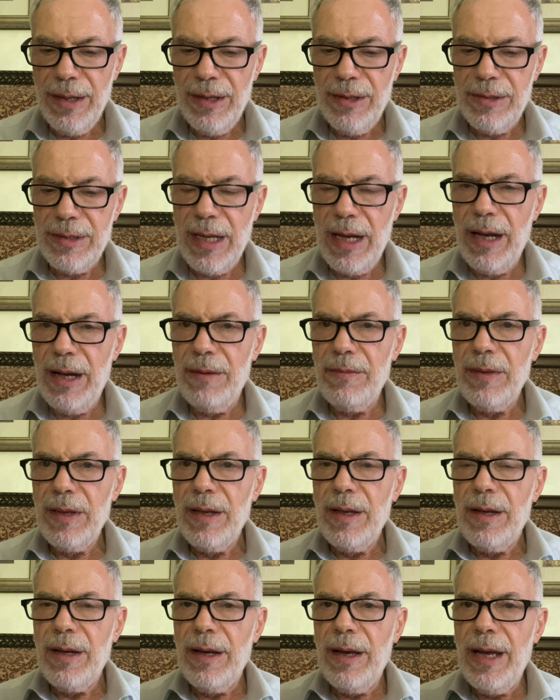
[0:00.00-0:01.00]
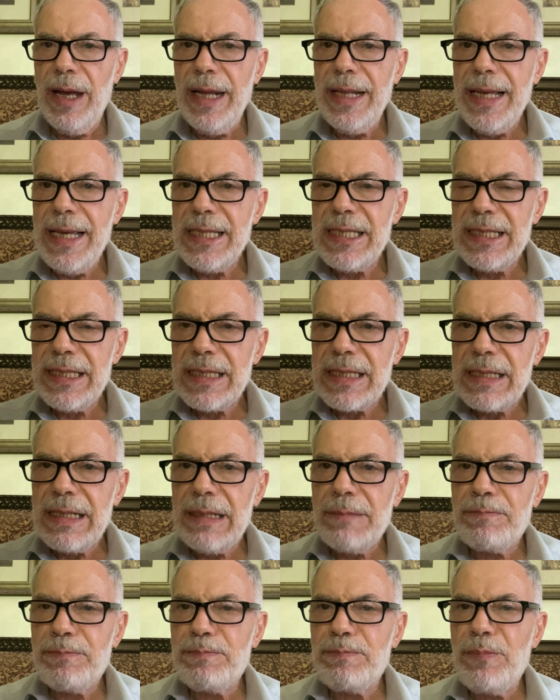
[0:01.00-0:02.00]
So it is
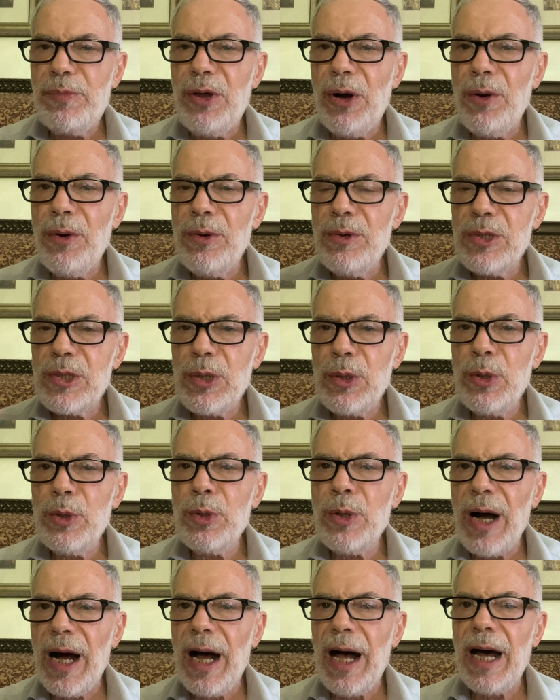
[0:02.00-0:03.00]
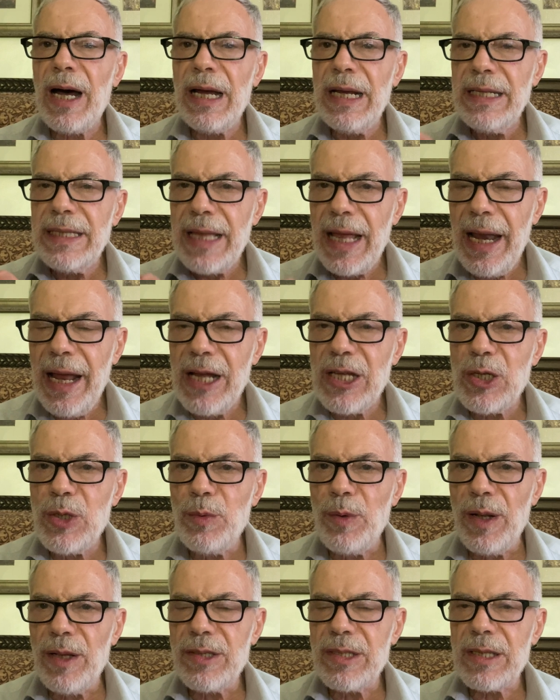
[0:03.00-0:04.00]
those who are
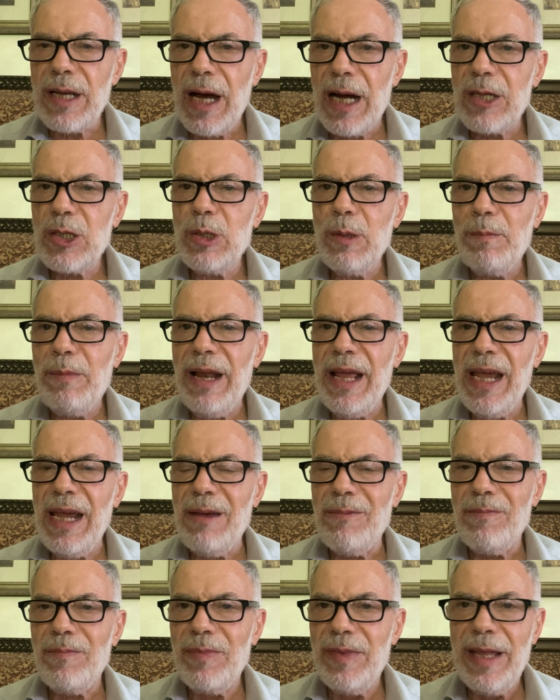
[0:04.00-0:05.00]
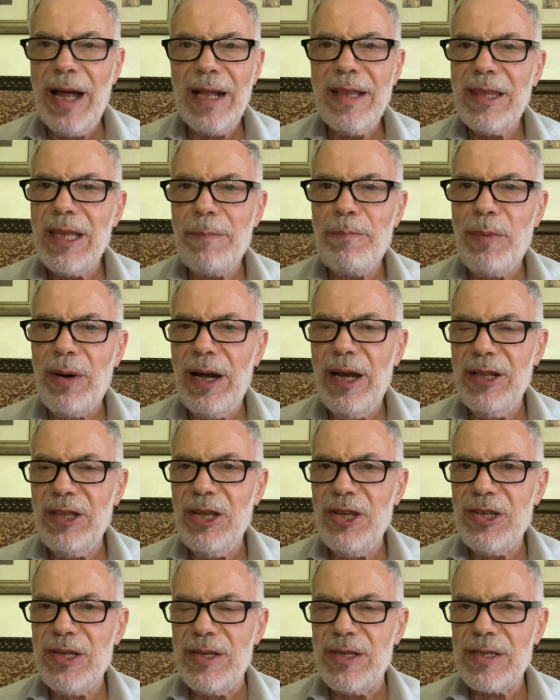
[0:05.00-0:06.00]
intellectuals are to blame, not the
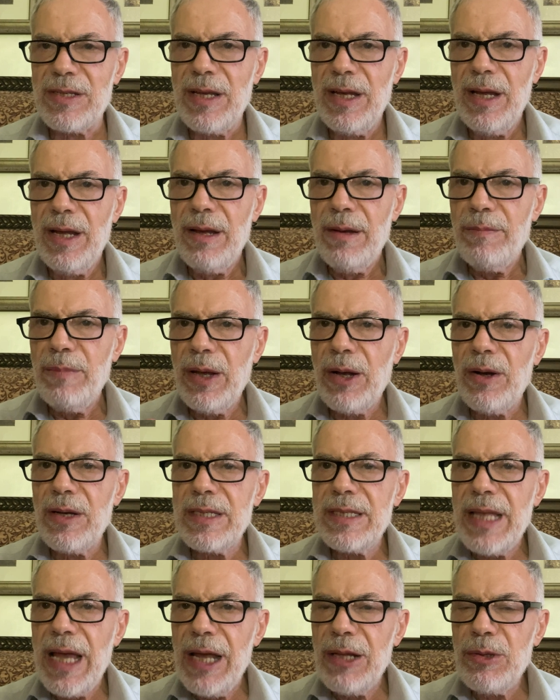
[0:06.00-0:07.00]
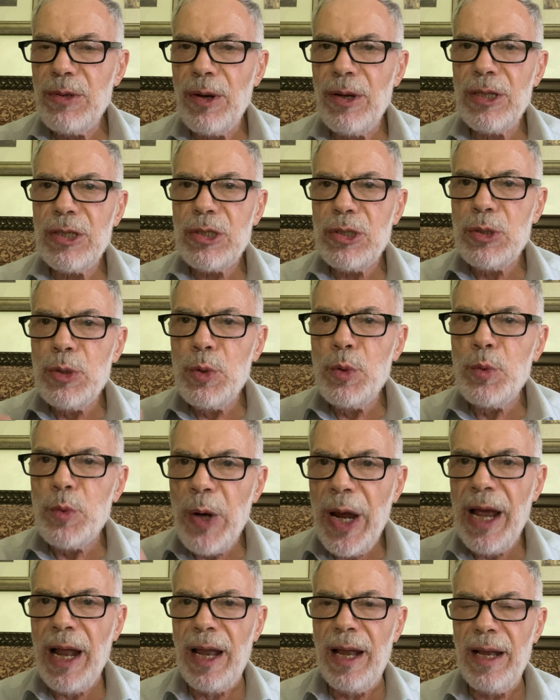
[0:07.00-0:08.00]
politicians, because they don't do
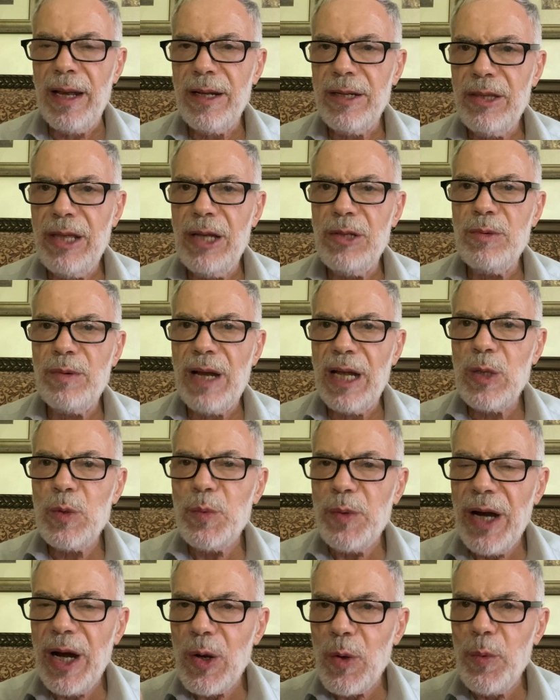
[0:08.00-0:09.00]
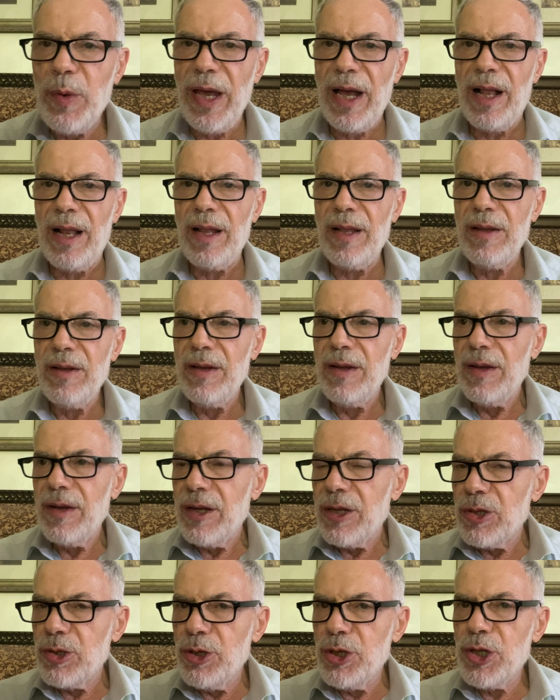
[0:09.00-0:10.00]
well, they do not work well
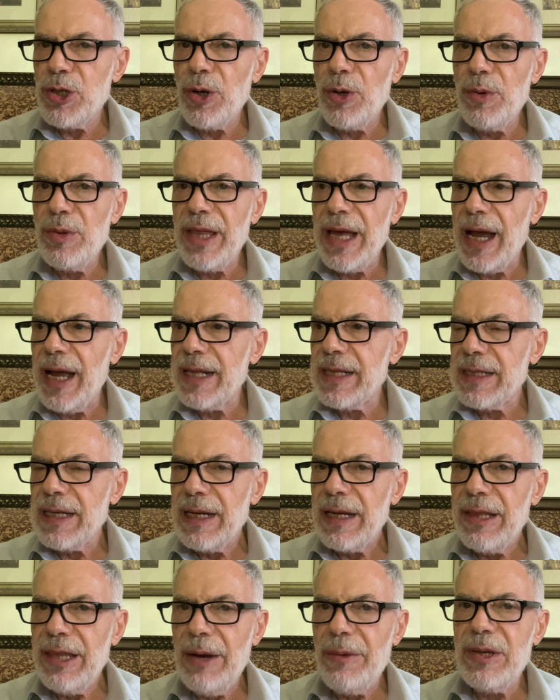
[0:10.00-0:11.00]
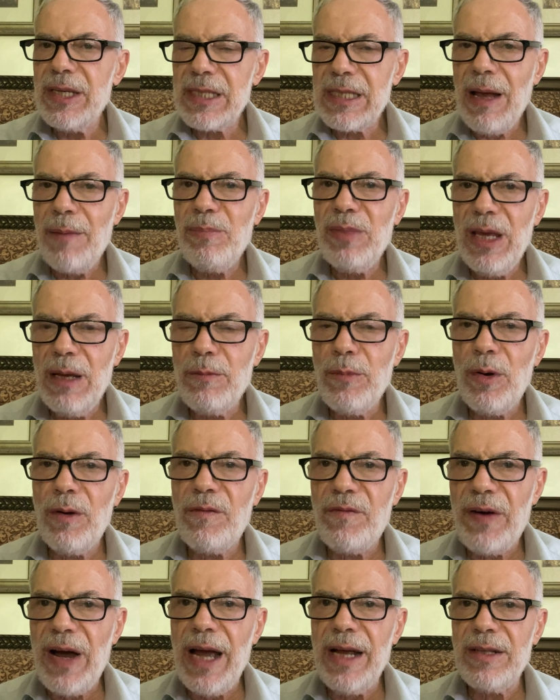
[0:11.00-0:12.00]
to show that there is something more
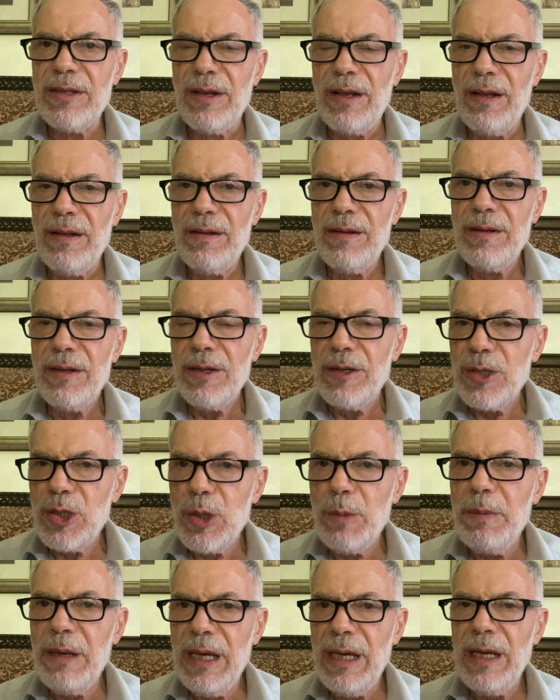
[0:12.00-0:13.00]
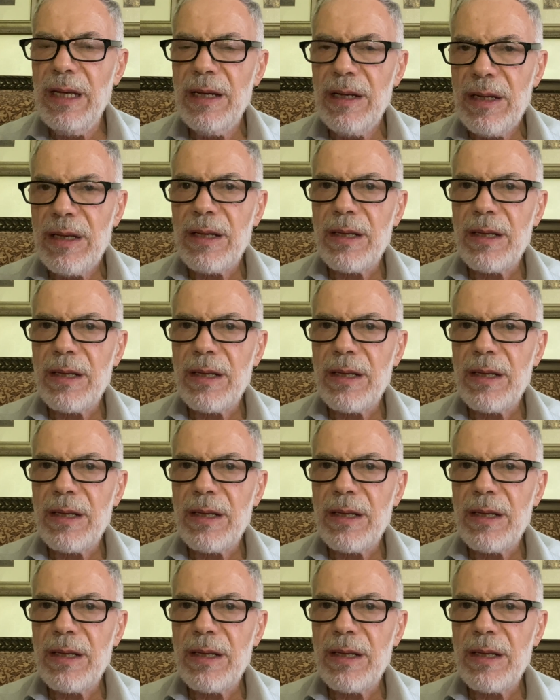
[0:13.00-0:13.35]
vital to be